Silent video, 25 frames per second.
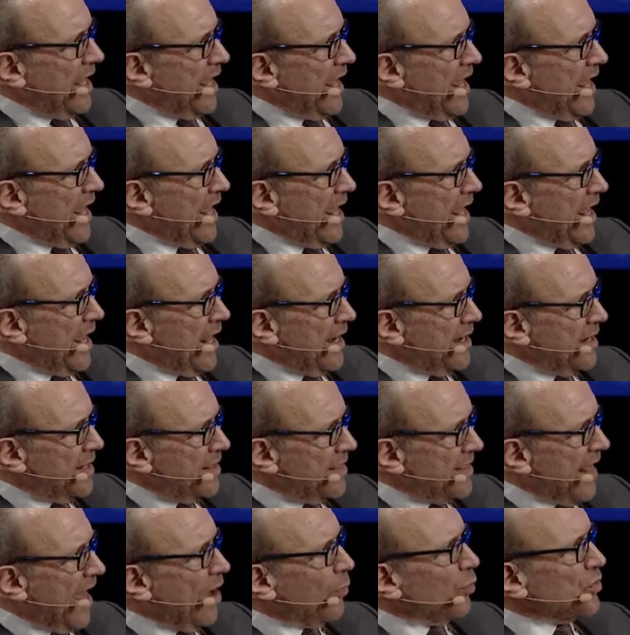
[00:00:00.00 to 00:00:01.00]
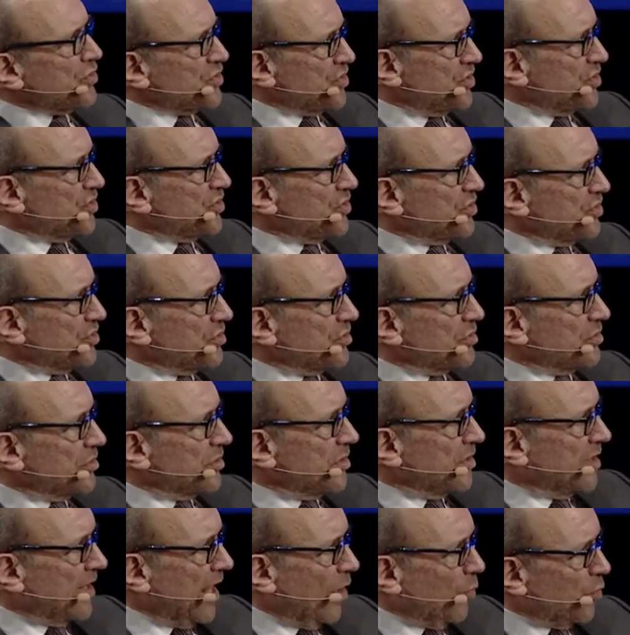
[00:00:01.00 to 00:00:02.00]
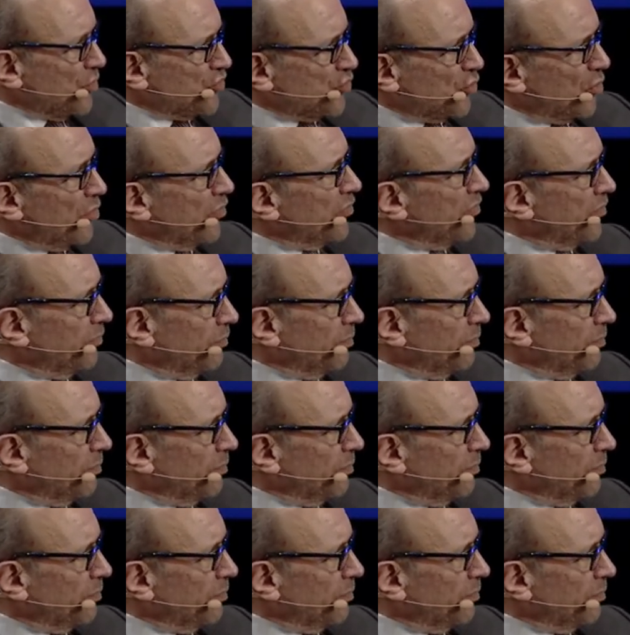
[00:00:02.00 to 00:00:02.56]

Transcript: and that was sort of,